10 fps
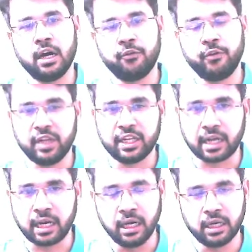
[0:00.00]

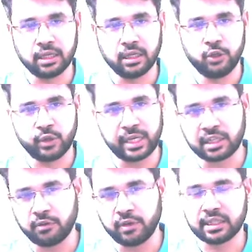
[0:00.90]
You can
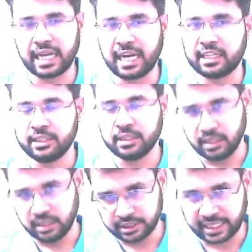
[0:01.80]
cover that in
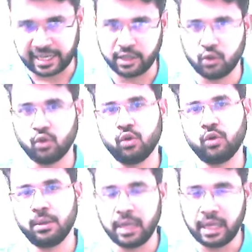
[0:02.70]
second
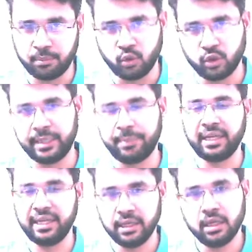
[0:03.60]
go more
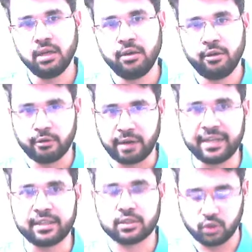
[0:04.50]
deeply,
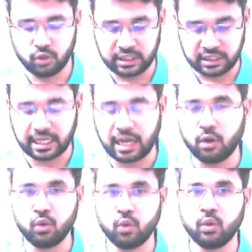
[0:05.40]
right? So this is
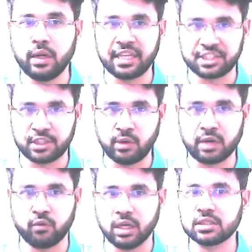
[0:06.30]
how
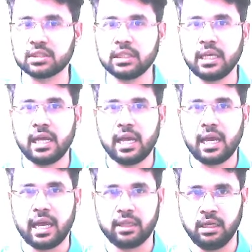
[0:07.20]
SQR works.
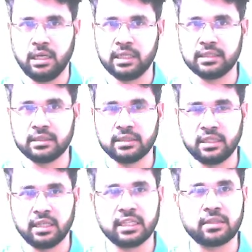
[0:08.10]

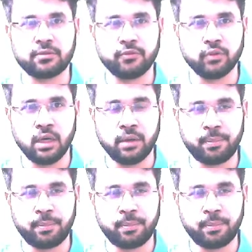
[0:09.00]
The